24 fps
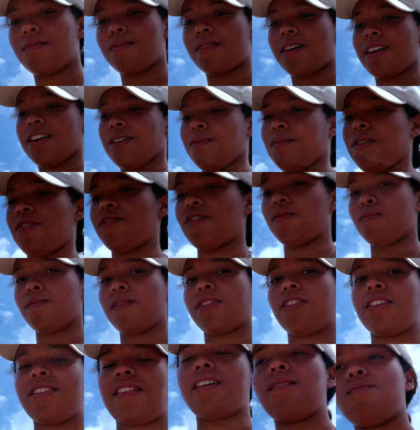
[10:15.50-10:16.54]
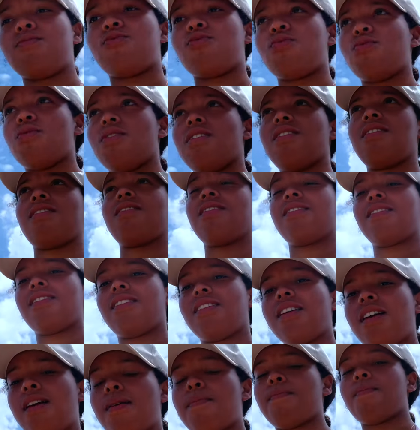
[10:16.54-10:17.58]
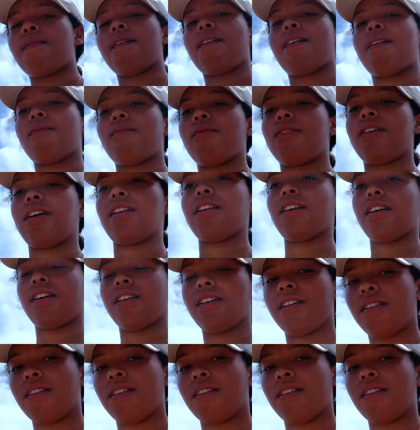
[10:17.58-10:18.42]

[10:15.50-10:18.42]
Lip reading: behind me from the same tour, but we're gonna